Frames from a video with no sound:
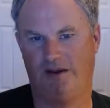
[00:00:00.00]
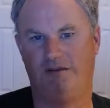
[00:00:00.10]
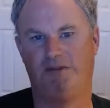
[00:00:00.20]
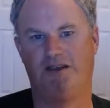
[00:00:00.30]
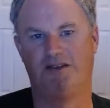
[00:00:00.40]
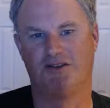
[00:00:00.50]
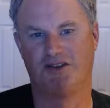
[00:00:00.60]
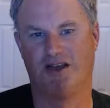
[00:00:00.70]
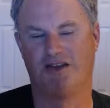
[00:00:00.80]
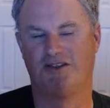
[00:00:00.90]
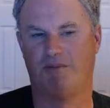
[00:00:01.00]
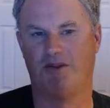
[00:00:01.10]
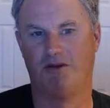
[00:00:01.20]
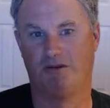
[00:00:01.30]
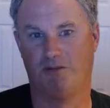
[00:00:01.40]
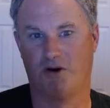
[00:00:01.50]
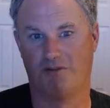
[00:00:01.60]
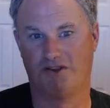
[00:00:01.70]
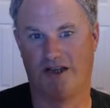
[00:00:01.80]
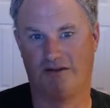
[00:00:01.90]
Okay, because some of the early
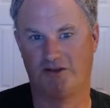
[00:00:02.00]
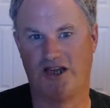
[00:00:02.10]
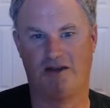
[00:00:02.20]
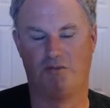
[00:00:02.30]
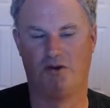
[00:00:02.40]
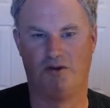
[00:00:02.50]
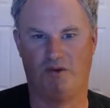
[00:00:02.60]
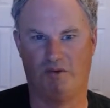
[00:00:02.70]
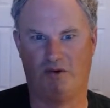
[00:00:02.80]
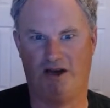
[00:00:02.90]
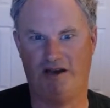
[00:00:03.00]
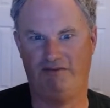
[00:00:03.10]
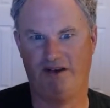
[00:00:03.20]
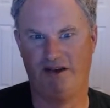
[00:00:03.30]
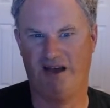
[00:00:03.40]
Mormon settlers had more than one wife.